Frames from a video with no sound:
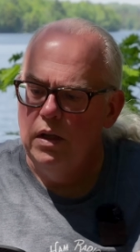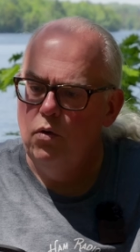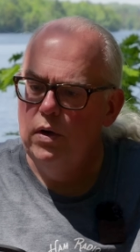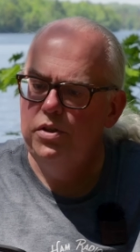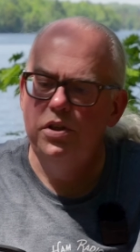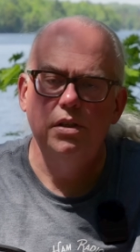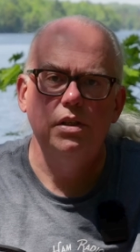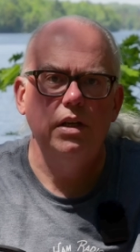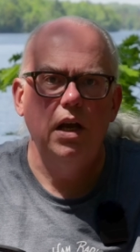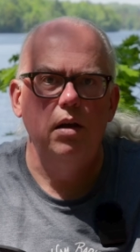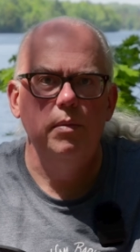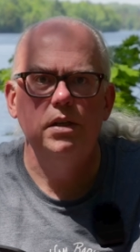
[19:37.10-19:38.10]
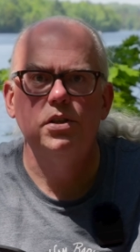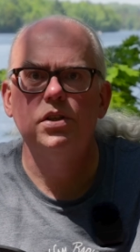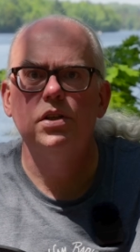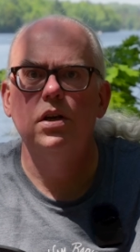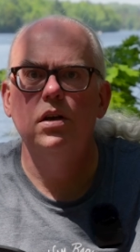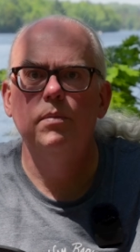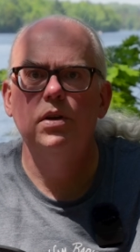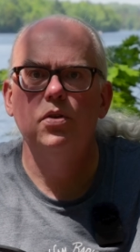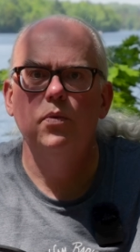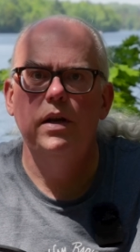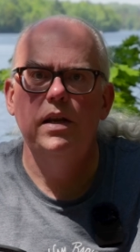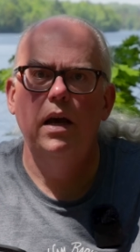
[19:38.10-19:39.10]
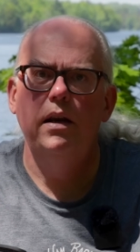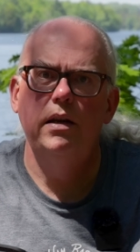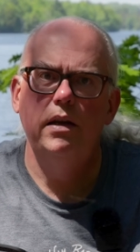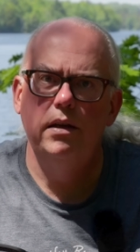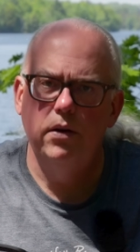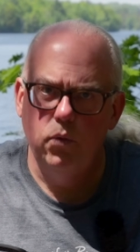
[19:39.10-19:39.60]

questions, comments about the Radioddity,